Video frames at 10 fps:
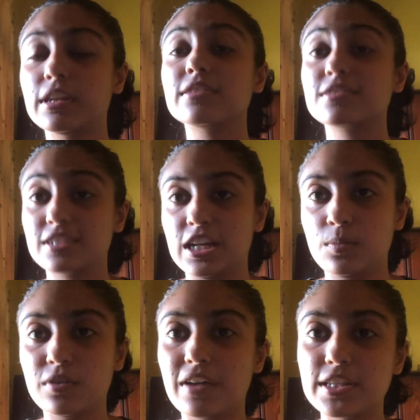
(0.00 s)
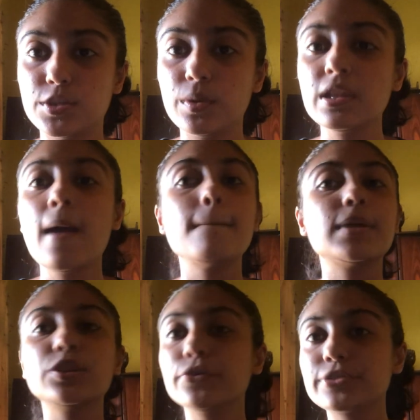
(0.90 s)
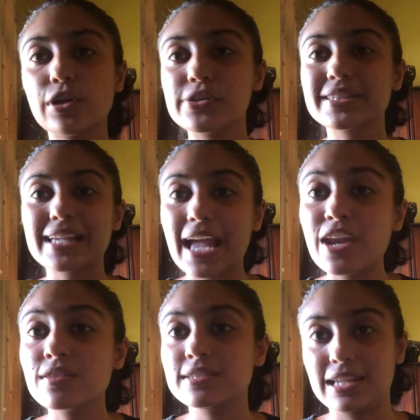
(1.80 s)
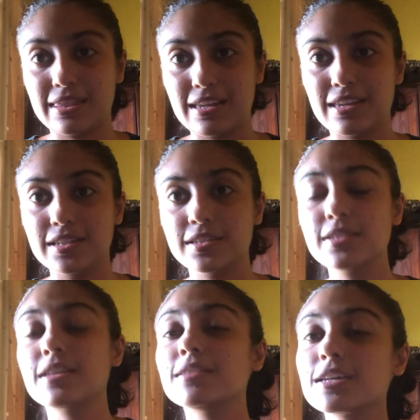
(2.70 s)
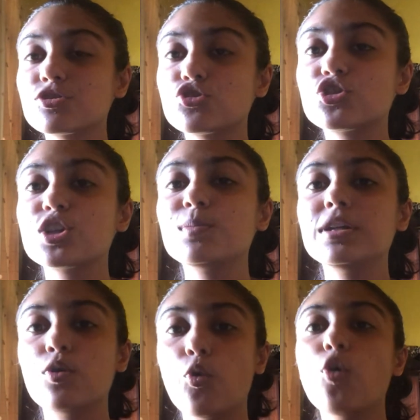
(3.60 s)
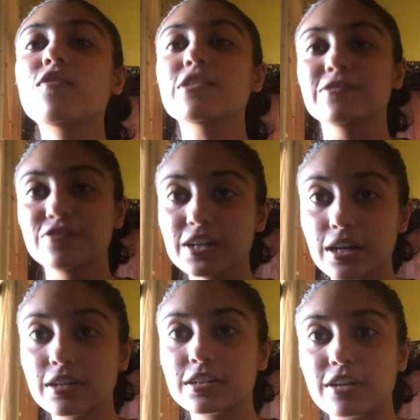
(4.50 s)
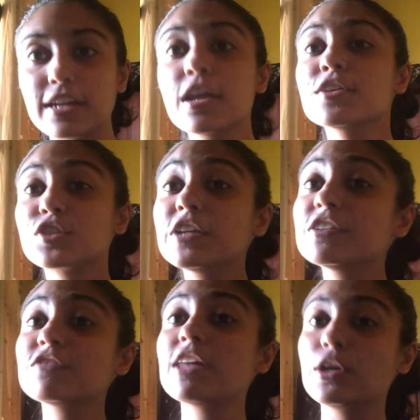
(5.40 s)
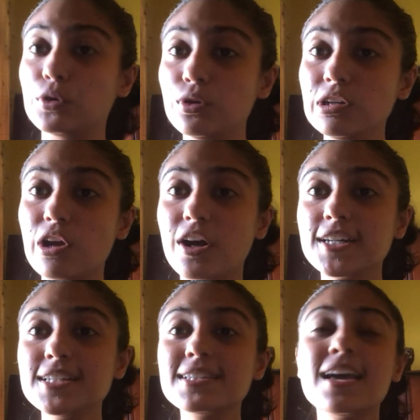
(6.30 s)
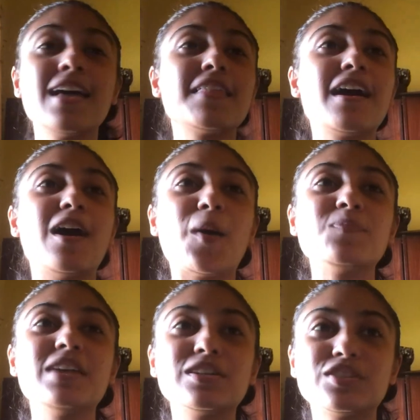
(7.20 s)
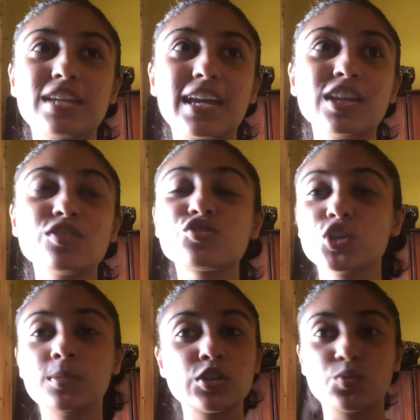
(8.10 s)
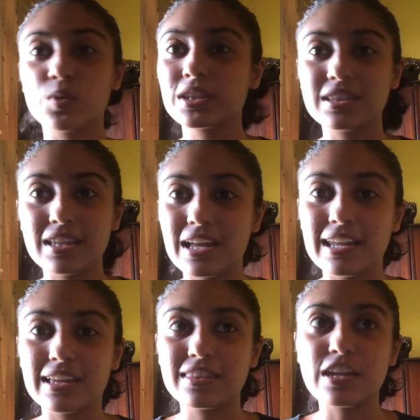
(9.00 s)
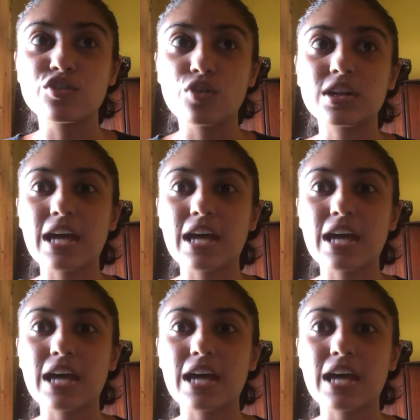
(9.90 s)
the state provides you with, but those lawyers cannot select their cases and they're extremely overworked, right? So even if they're good lawyers, they're taking on so much work that they're not